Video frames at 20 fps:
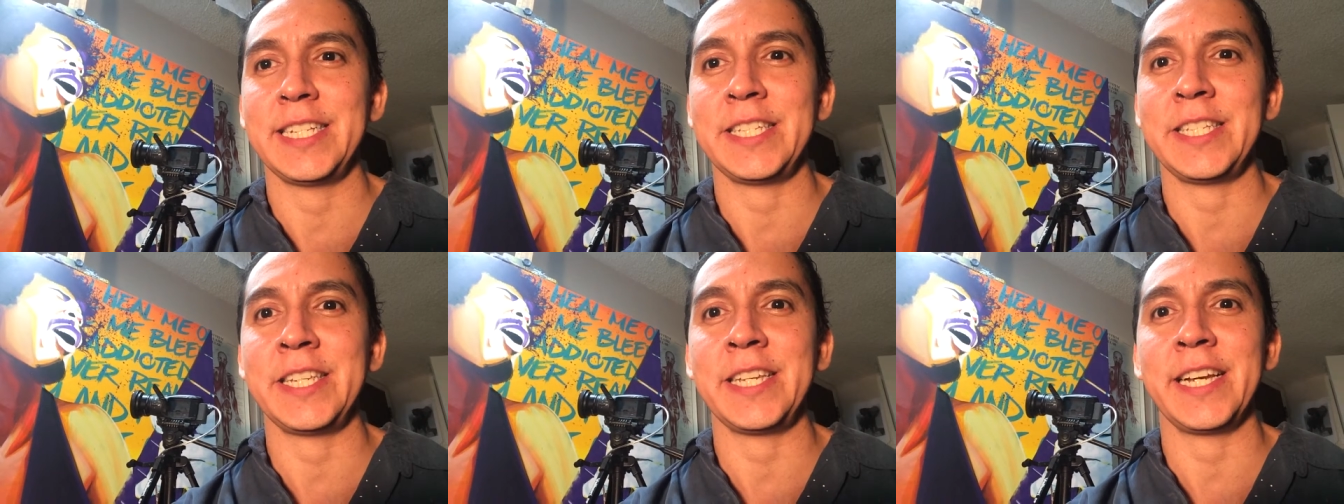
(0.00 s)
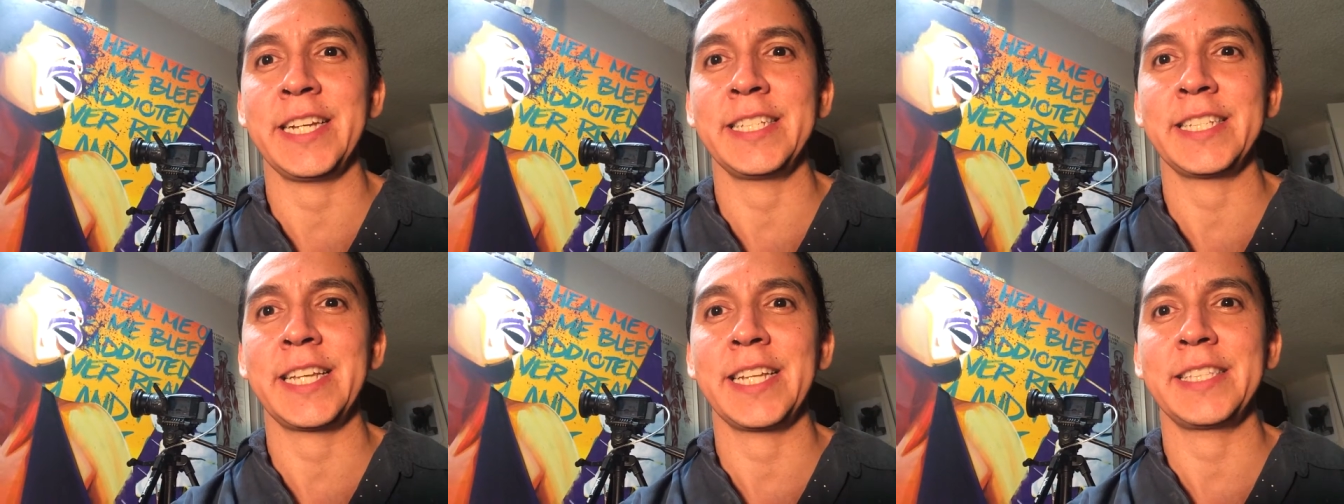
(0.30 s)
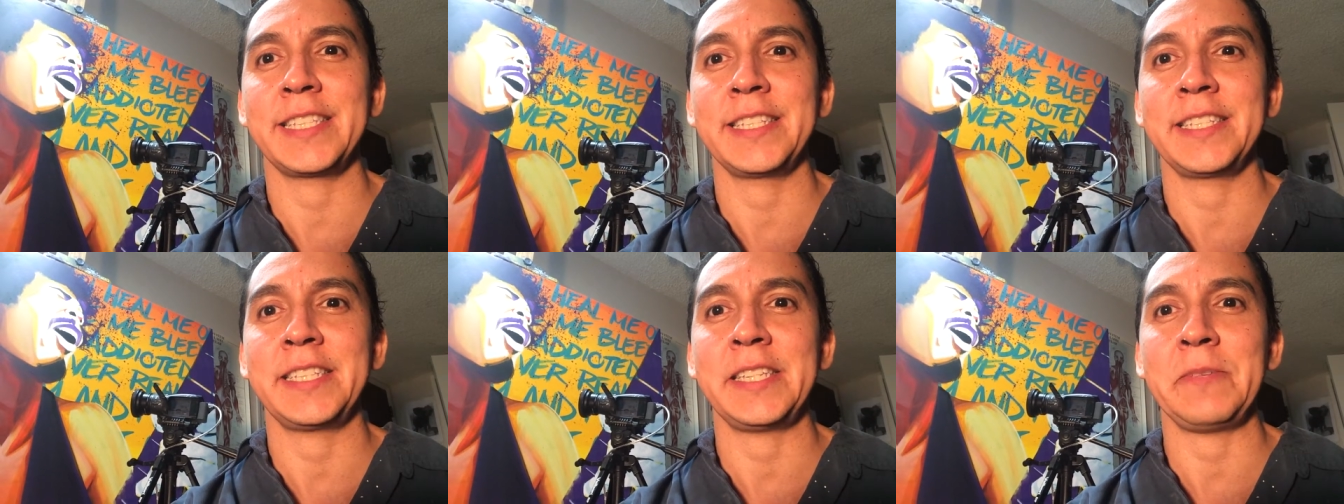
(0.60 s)
you guys
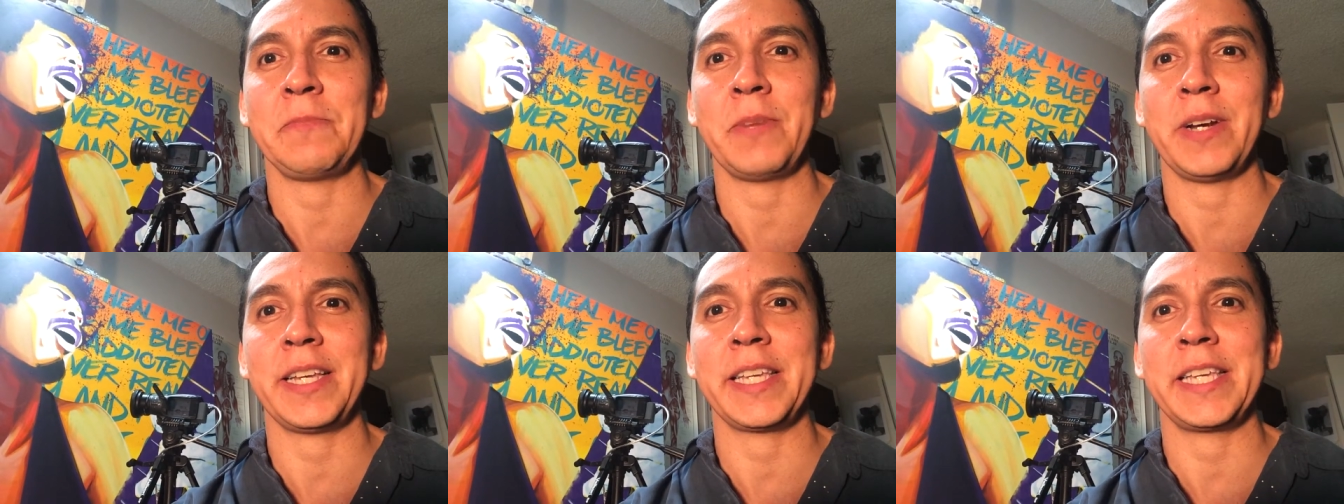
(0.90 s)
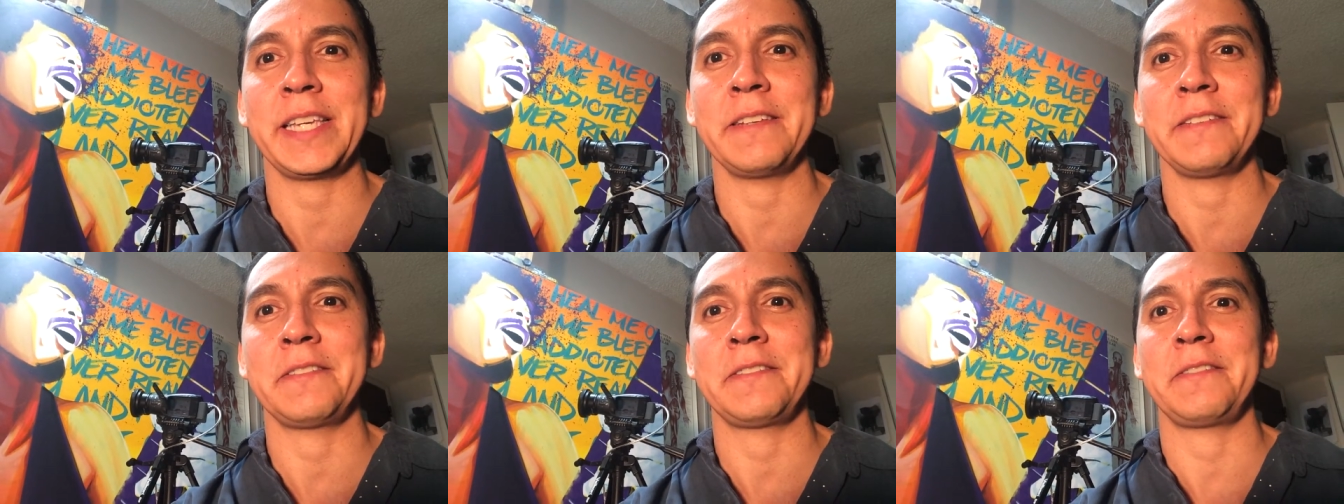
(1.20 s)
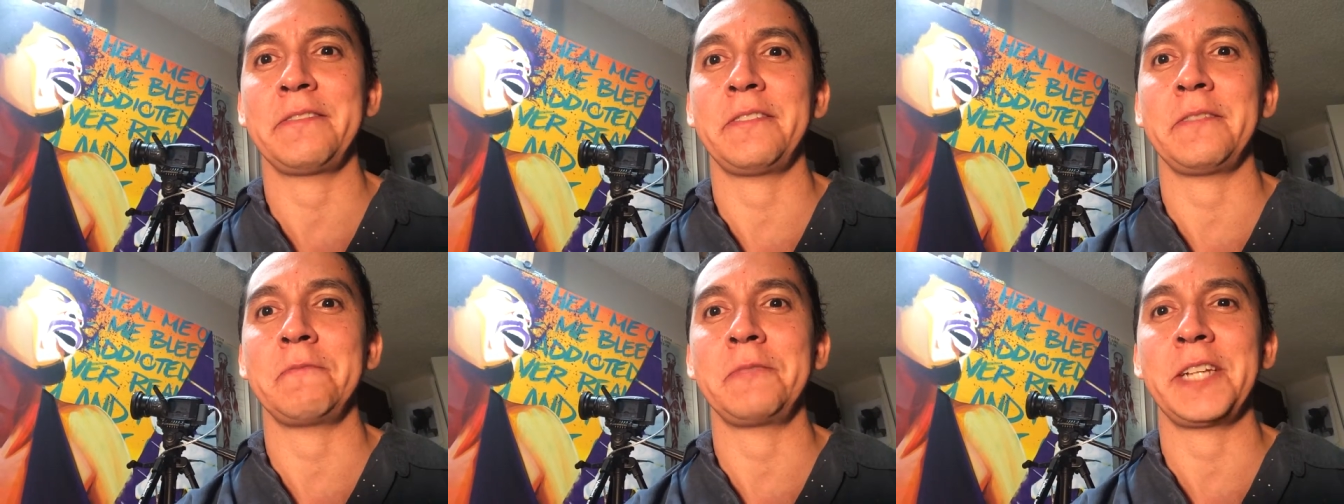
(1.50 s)
get to see my
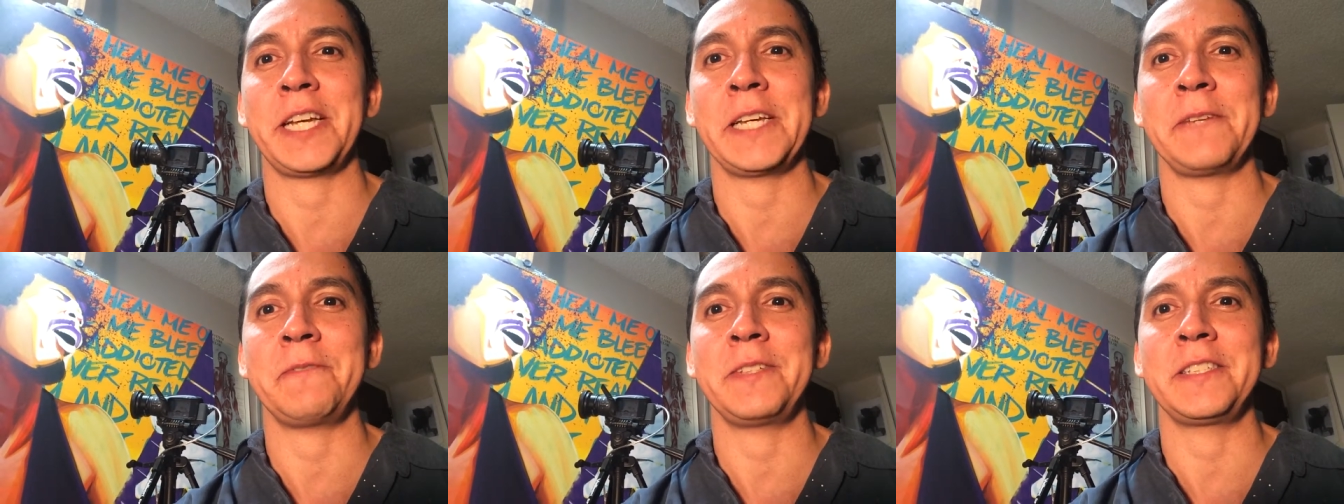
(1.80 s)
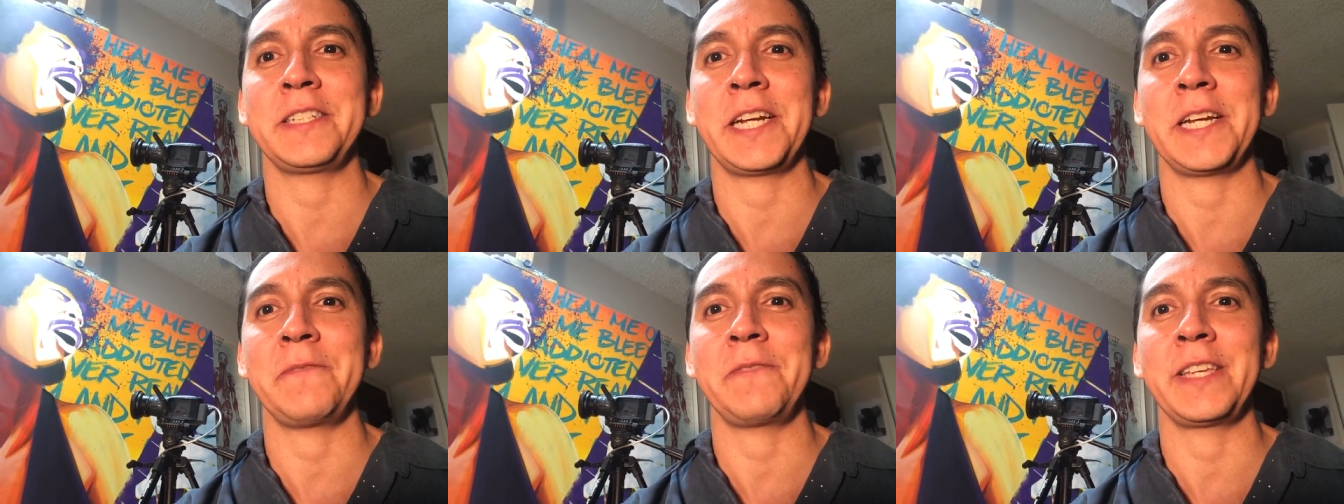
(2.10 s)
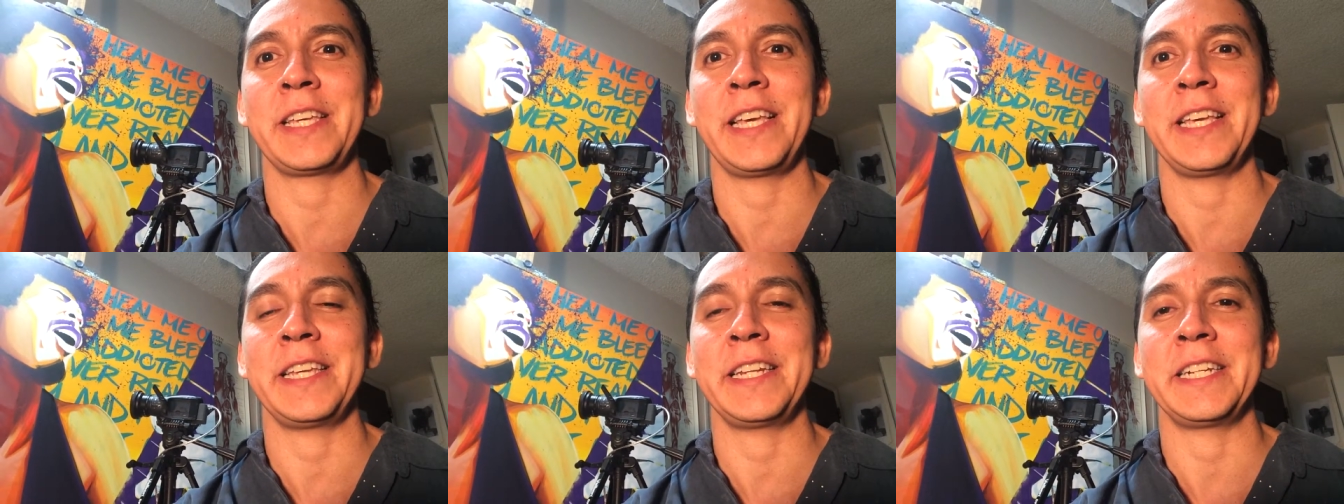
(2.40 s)
gifts from time and time
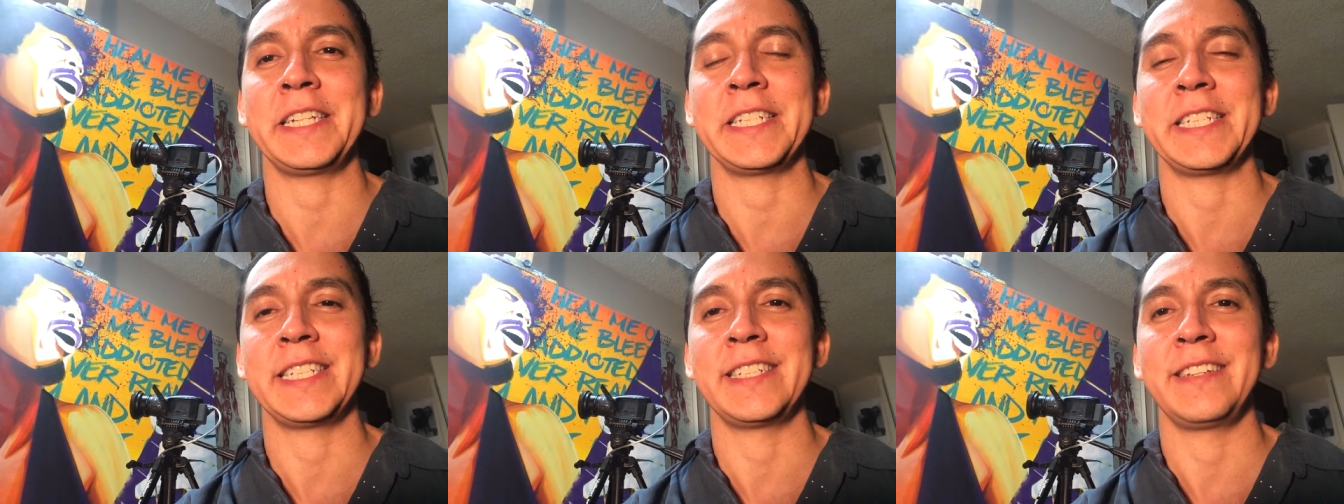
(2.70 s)
again.